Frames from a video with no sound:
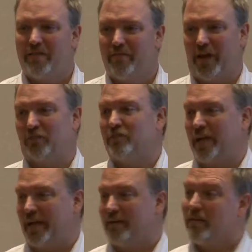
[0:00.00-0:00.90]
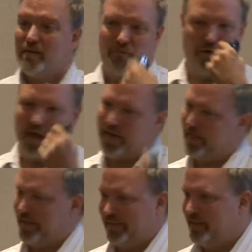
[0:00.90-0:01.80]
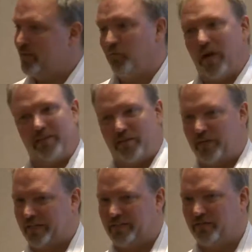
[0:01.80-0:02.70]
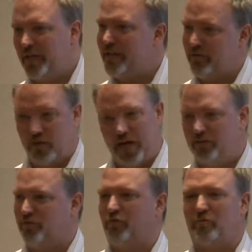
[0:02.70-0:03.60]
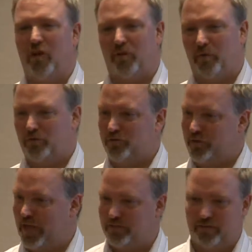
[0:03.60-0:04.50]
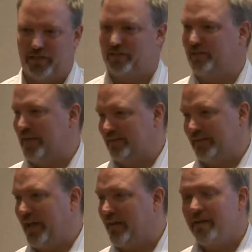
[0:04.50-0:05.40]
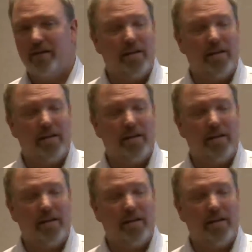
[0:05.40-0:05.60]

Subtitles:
They're saying, well, I didn't get this. Well, I say, yes, you did. You got your 3 blog posts. You got your this. You got your that.